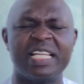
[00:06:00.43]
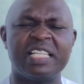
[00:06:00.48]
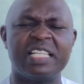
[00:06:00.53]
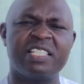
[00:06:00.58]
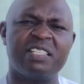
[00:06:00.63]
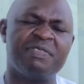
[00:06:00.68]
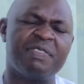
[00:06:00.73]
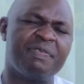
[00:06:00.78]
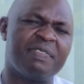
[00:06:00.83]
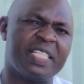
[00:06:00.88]

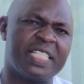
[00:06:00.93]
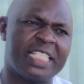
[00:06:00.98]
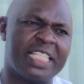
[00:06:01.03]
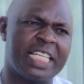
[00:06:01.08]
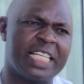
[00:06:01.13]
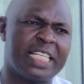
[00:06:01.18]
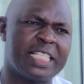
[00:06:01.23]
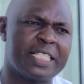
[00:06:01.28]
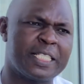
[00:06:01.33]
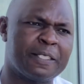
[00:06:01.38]

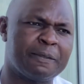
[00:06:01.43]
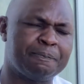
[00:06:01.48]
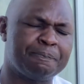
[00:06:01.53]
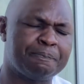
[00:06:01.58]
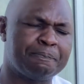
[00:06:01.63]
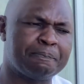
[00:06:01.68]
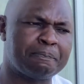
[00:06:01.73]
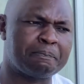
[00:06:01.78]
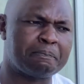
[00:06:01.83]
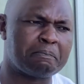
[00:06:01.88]
1956.
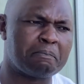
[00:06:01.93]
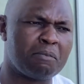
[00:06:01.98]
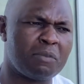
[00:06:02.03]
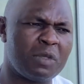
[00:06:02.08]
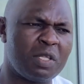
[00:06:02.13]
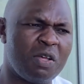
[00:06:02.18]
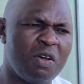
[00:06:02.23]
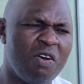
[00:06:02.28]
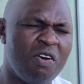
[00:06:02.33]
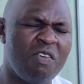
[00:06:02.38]

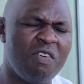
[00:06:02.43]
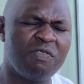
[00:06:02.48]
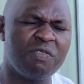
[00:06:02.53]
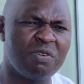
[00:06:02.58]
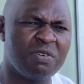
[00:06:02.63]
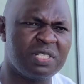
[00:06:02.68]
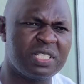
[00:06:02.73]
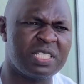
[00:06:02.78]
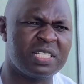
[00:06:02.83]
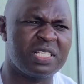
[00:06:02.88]
Of
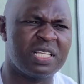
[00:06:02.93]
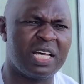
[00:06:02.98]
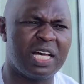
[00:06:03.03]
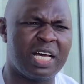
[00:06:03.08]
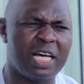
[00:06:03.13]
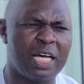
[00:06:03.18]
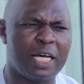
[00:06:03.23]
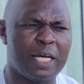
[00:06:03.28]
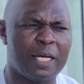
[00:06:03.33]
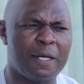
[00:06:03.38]
course,
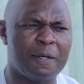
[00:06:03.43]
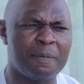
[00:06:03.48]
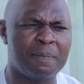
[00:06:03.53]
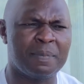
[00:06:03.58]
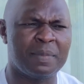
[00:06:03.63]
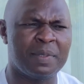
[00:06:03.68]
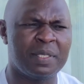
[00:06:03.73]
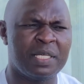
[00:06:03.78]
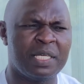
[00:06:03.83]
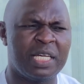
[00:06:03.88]
there
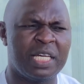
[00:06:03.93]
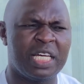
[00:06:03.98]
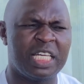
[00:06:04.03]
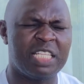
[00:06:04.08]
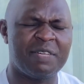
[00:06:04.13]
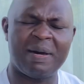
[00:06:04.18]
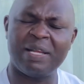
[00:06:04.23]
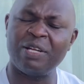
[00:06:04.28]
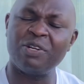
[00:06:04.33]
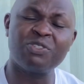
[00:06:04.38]

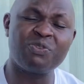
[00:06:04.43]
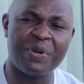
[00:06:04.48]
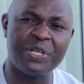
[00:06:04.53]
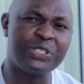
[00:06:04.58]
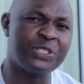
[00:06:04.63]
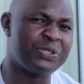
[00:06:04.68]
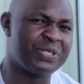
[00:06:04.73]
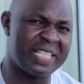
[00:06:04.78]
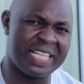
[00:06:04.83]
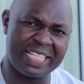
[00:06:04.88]
were a lot of
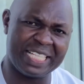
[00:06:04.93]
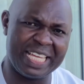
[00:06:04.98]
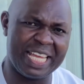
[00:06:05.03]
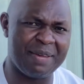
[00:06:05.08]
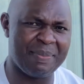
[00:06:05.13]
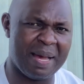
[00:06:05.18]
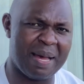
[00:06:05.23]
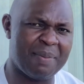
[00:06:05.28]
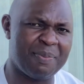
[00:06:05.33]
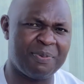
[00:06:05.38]
issues that
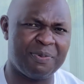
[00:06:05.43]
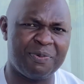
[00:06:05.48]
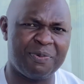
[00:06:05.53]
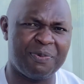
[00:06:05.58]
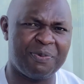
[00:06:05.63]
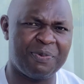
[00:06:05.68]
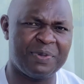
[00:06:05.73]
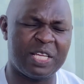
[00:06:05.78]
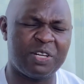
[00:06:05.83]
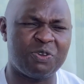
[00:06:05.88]
came up,
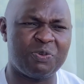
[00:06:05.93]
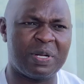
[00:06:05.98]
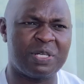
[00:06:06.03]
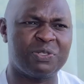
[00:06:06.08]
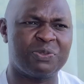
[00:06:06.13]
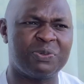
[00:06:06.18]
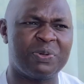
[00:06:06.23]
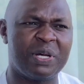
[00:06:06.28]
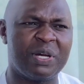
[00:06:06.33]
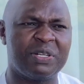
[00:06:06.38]
which I don't want
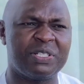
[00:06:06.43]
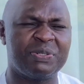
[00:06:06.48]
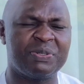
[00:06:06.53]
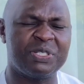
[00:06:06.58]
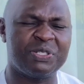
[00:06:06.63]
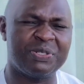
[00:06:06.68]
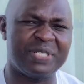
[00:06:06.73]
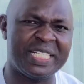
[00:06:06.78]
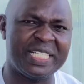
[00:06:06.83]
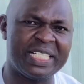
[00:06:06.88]
to go
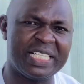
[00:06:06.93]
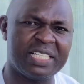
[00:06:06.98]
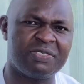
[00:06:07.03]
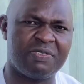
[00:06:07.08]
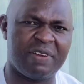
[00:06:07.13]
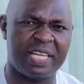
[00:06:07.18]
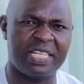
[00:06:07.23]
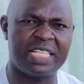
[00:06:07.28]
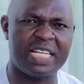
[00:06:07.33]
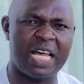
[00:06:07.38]
into details
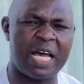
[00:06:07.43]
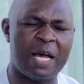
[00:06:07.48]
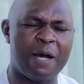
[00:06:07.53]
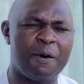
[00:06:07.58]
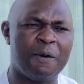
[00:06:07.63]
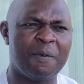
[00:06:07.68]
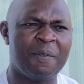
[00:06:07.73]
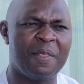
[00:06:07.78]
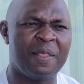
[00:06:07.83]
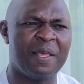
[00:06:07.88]
right now,
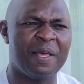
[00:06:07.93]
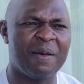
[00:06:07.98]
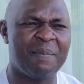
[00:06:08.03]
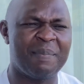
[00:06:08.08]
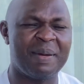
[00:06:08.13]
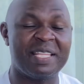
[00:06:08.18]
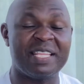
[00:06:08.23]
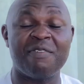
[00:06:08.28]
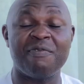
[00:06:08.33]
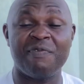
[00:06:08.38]

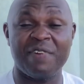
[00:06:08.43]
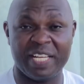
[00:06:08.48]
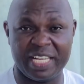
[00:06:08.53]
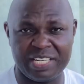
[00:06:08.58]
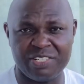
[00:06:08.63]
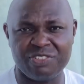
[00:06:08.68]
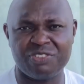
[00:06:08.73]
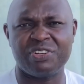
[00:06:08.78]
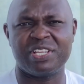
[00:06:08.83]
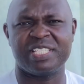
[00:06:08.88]
but they are very
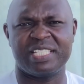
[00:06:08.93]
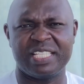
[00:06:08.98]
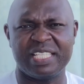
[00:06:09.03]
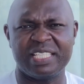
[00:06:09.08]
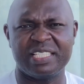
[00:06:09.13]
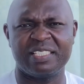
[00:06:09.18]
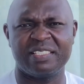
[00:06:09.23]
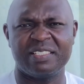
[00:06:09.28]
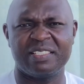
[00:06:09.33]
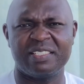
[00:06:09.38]

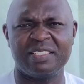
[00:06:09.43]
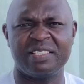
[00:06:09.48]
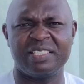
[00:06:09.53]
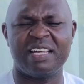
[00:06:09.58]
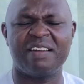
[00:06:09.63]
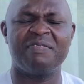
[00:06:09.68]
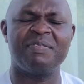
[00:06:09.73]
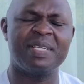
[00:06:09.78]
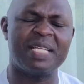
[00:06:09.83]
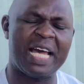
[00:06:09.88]
interesting.
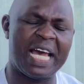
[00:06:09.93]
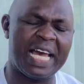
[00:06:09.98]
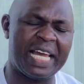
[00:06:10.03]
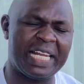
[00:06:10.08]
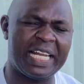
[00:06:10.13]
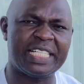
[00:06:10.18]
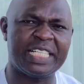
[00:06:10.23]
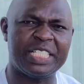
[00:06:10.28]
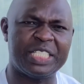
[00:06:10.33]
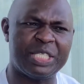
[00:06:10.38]
They have been
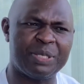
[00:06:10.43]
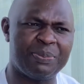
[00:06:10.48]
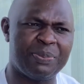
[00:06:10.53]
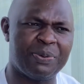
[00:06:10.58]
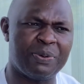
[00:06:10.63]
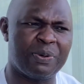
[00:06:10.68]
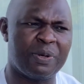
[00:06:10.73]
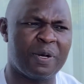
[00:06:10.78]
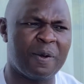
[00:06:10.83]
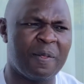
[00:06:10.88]
highlighted in the
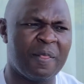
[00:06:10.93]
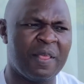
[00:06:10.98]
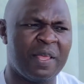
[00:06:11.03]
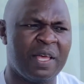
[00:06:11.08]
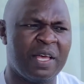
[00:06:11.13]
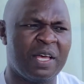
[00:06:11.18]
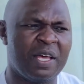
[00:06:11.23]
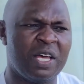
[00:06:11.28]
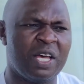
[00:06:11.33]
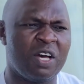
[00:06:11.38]
book.
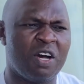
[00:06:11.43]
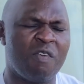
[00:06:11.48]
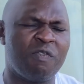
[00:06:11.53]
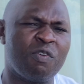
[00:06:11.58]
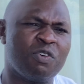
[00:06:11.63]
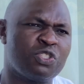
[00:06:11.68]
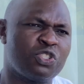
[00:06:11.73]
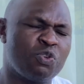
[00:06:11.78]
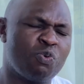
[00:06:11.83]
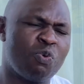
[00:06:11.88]
Of
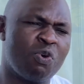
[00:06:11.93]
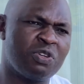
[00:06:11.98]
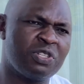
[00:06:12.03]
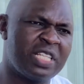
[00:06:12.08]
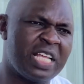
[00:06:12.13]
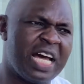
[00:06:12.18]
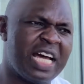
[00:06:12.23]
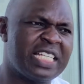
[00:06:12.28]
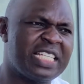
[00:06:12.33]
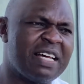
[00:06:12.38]
course, towards
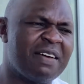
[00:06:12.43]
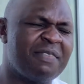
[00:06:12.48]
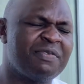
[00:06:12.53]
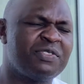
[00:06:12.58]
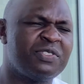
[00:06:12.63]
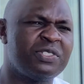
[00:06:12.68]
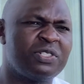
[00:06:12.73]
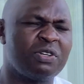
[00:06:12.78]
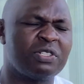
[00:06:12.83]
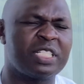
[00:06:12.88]
that,
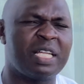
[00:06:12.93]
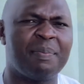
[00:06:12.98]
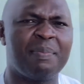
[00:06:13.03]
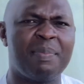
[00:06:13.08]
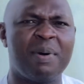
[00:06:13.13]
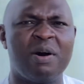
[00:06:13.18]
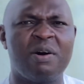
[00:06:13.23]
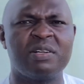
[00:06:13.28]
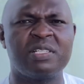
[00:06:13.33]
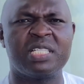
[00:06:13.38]
I've talked
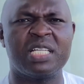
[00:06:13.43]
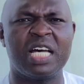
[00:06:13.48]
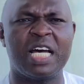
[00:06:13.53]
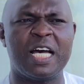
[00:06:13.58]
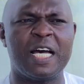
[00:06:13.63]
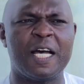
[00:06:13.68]
about